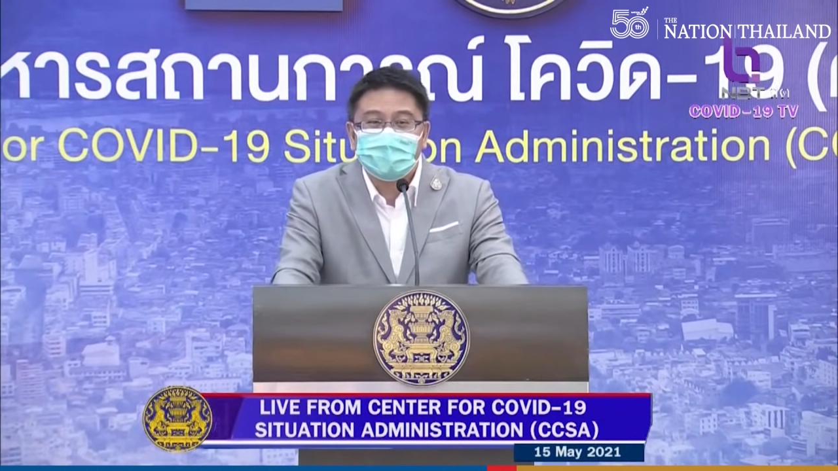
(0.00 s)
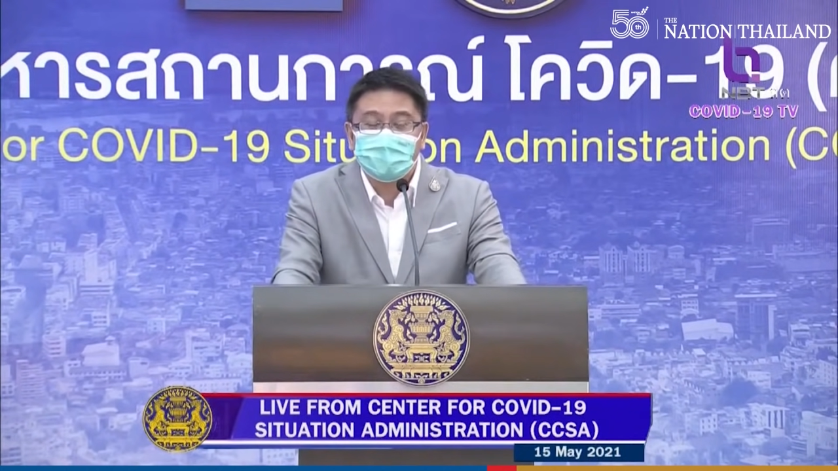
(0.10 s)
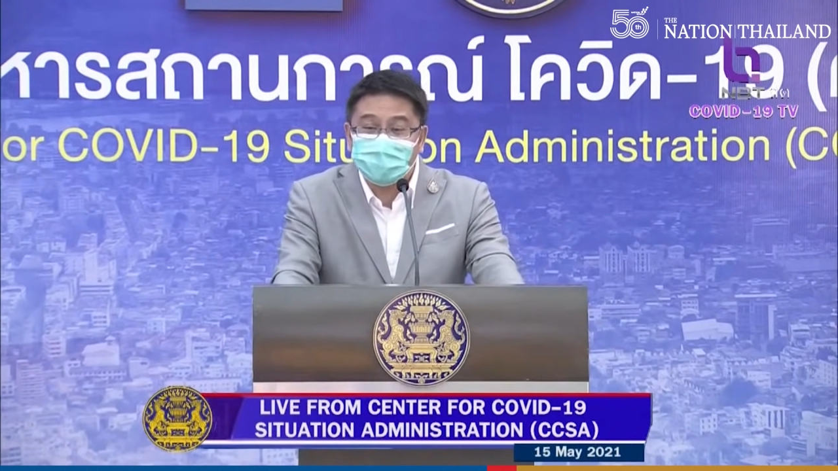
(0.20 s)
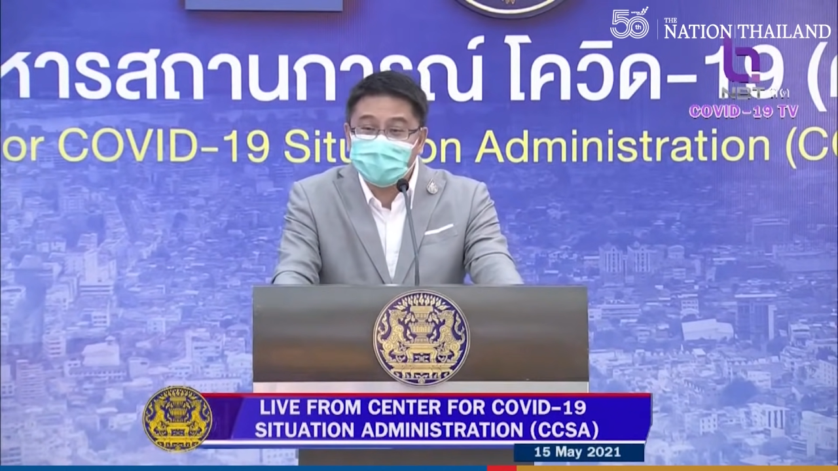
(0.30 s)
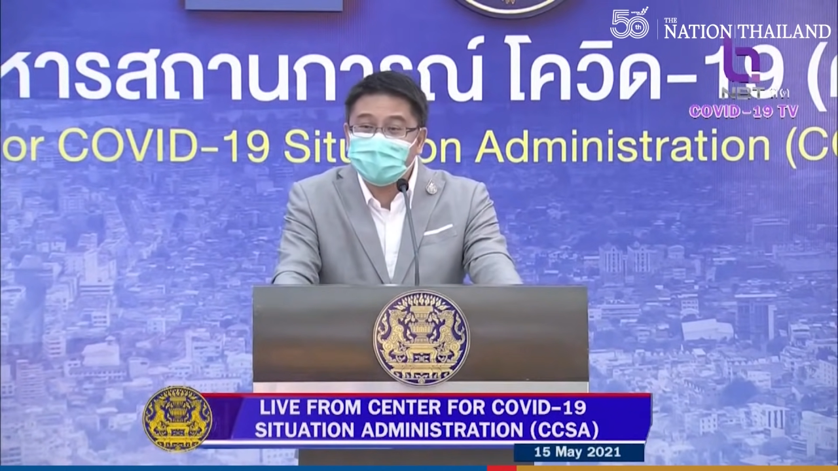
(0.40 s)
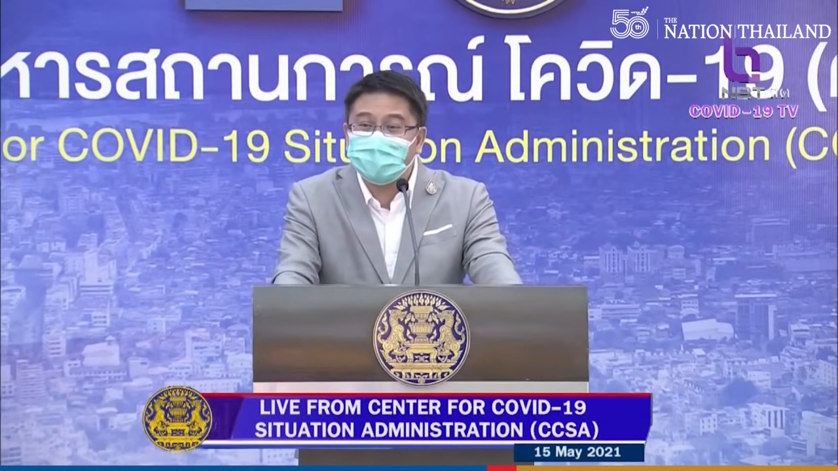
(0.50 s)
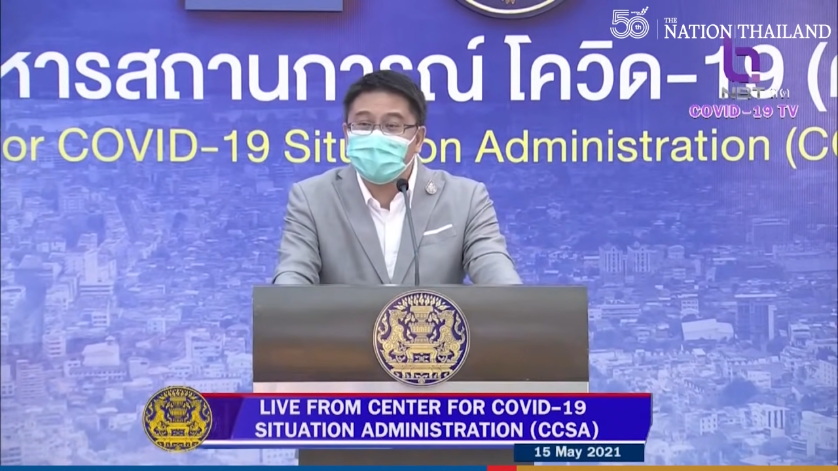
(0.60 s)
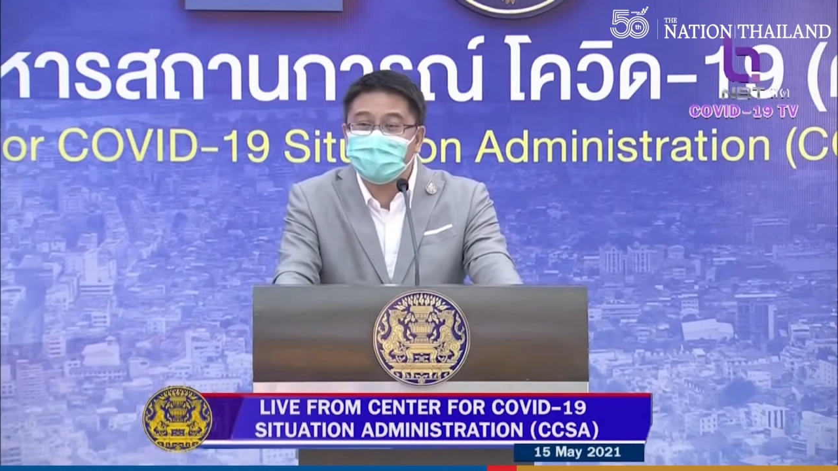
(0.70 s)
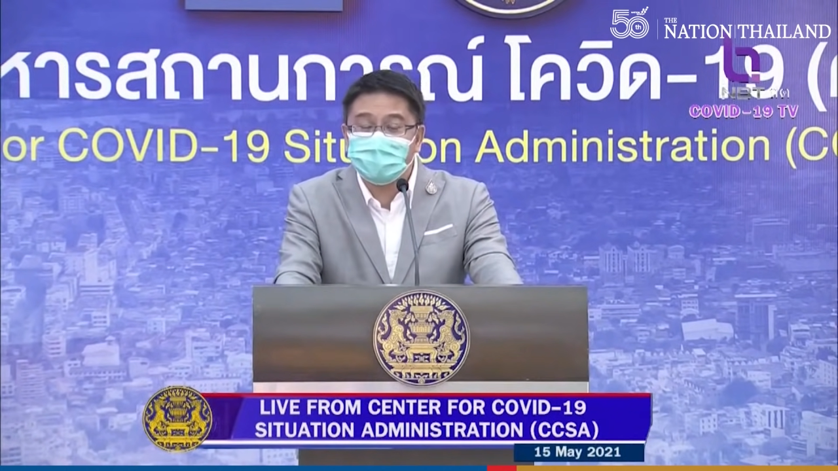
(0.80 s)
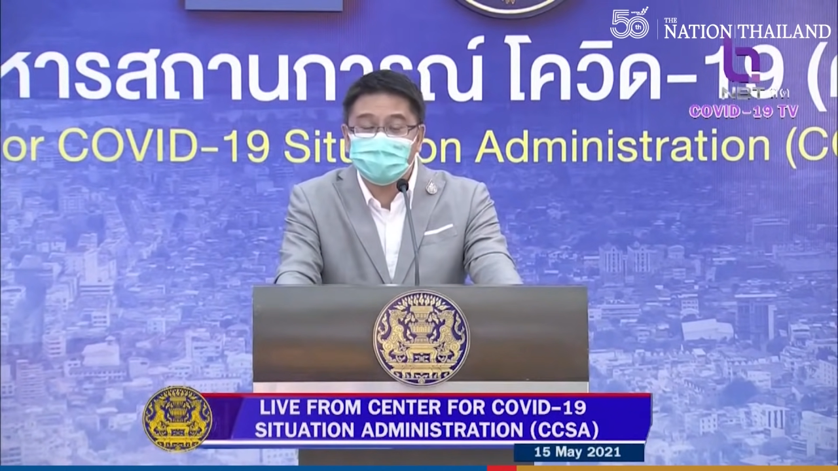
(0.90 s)
complete
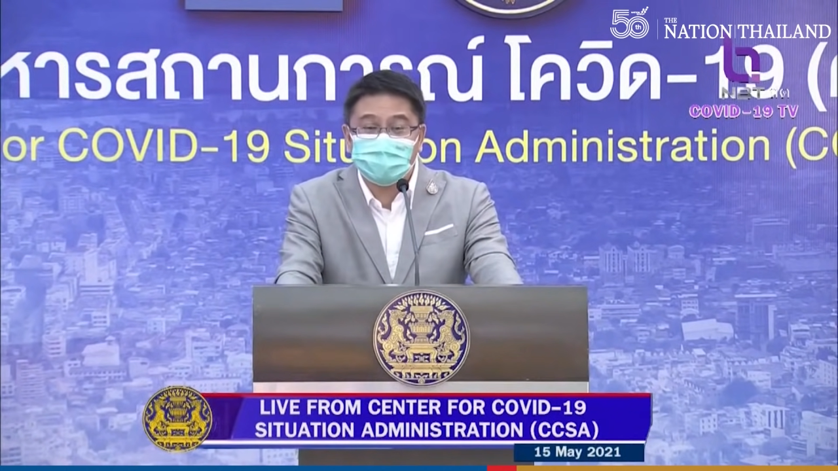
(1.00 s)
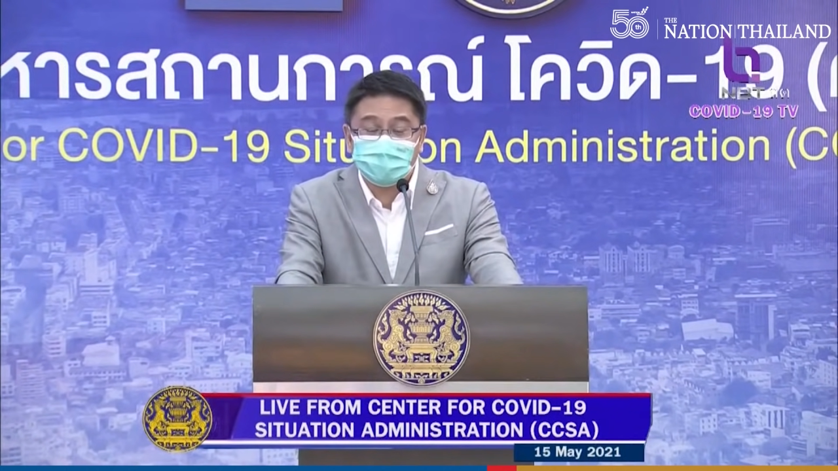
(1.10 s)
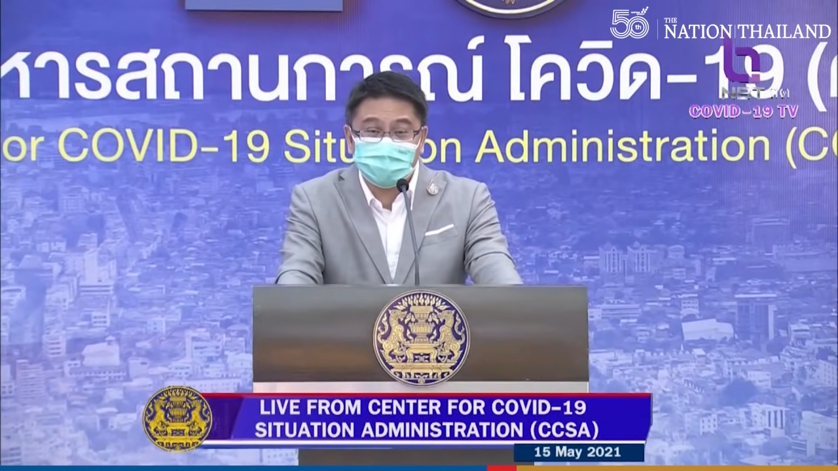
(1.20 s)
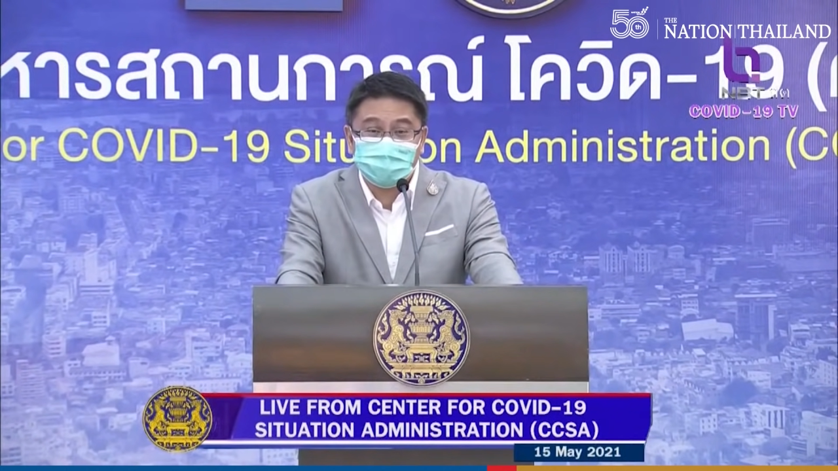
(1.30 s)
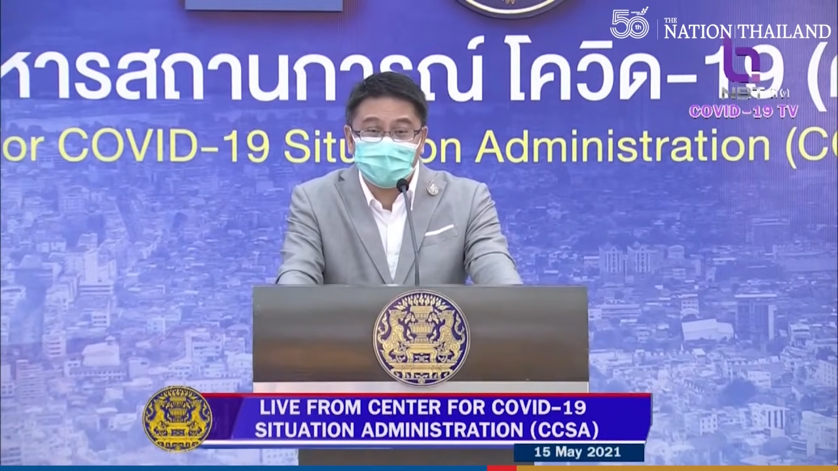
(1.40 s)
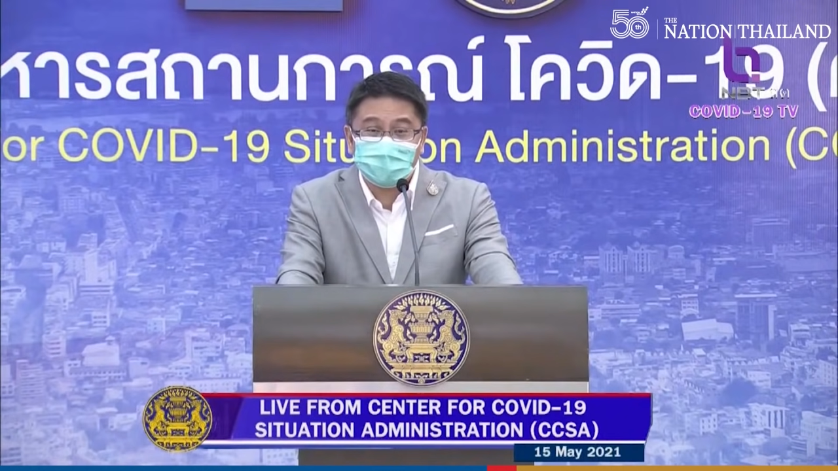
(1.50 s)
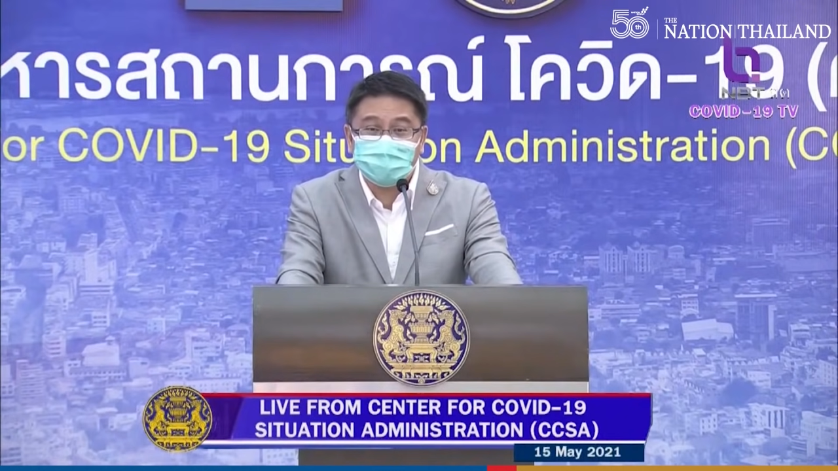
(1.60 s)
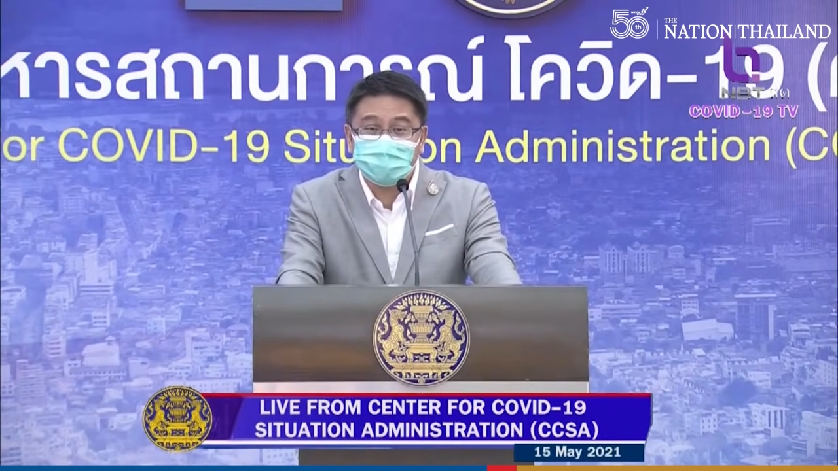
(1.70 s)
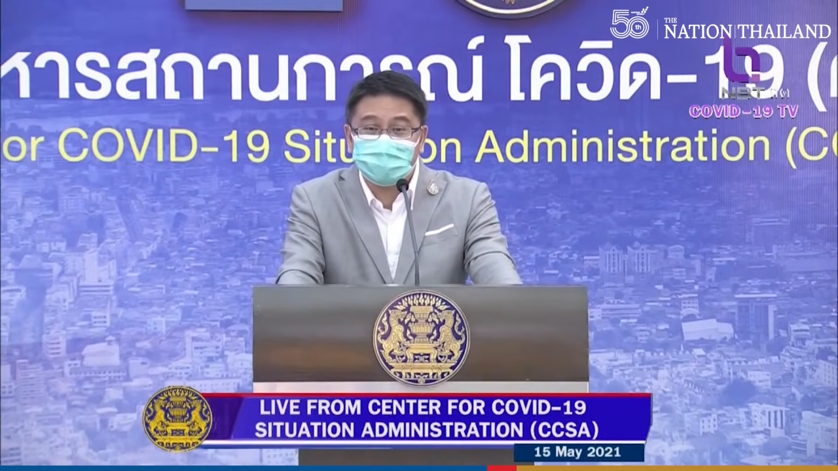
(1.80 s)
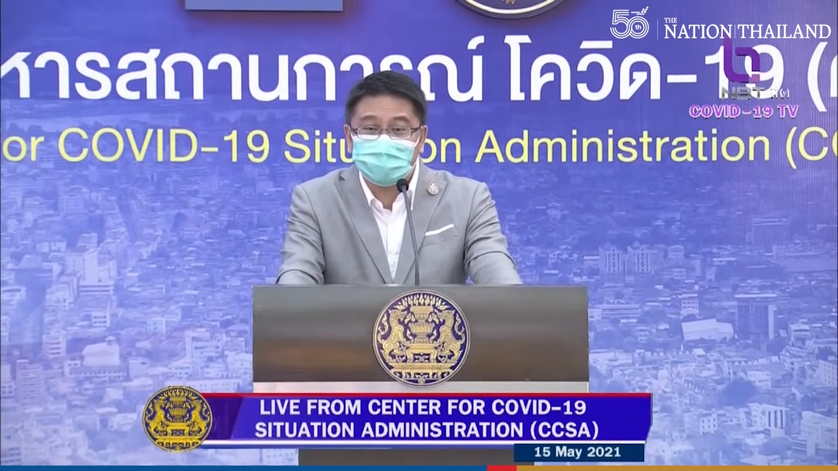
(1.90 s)
the registration
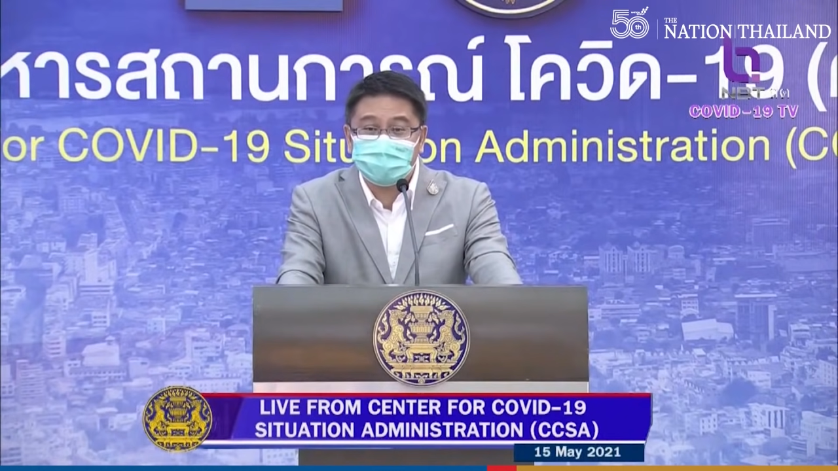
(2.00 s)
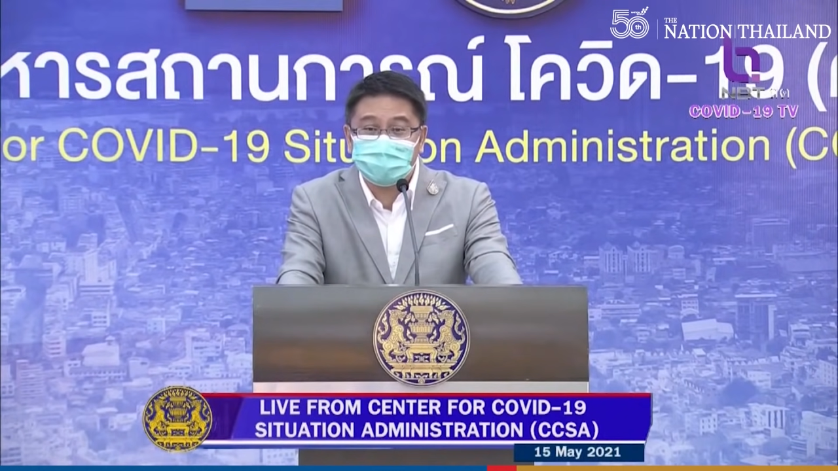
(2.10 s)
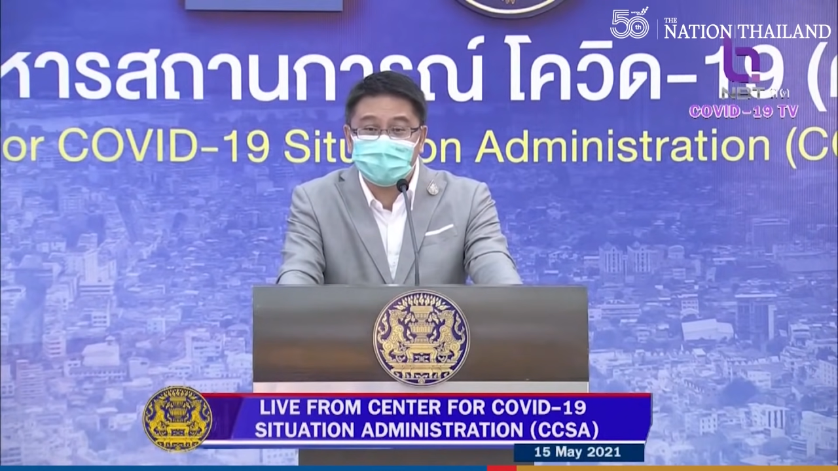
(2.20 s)
process